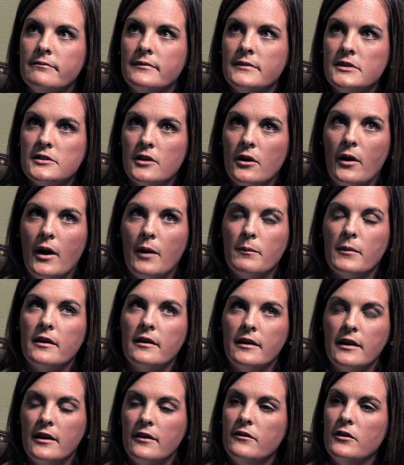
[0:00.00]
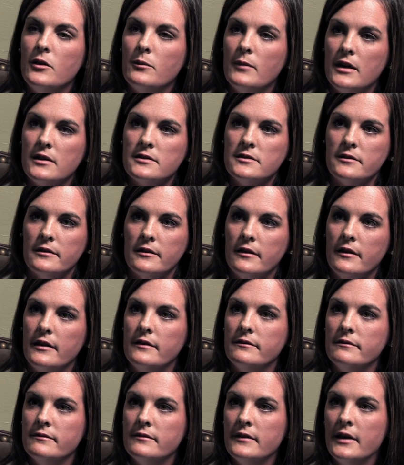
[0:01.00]
So I'm going to give You my
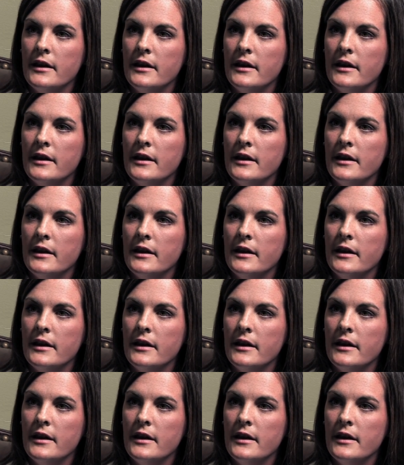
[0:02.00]
son.